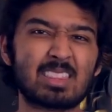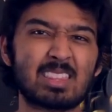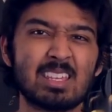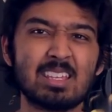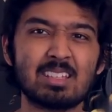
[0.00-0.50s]

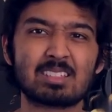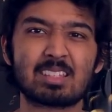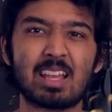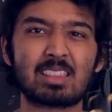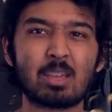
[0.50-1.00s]
things
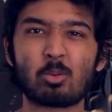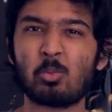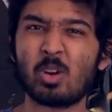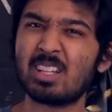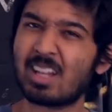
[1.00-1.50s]
that they were
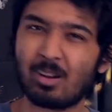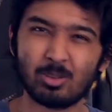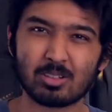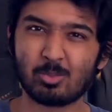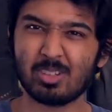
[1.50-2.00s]
pointing out
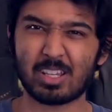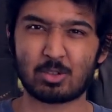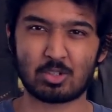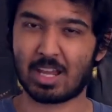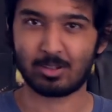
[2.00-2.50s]
look more like
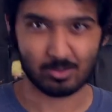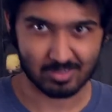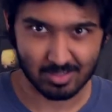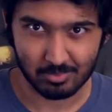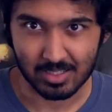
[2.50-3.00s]
shadows
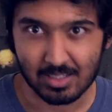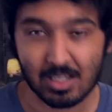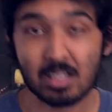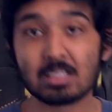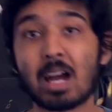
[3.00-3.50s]
to me.
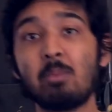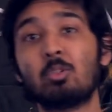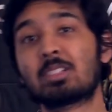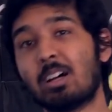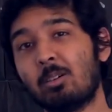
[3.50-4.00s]
Time will
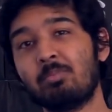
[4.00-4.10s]
tell.